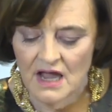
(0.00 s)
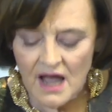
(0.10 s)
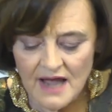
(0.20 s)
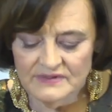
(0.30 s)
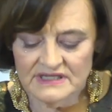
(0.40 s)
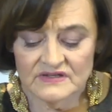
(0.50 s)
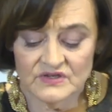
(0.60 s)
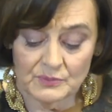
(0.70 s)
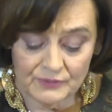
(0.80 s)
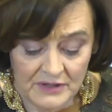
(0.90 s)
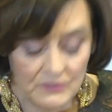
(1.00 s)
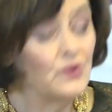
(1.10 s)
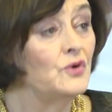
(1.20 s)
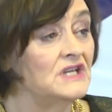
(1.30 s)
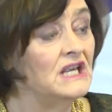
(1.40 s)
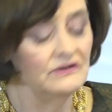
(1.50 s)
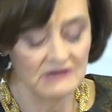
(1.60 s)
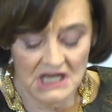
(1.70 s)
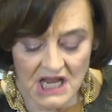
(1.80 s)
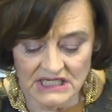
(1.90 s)
I was at the Supreme Court here
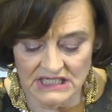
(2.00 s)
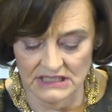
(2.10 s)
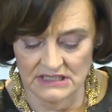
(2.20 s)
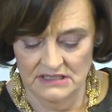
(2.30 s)
in London,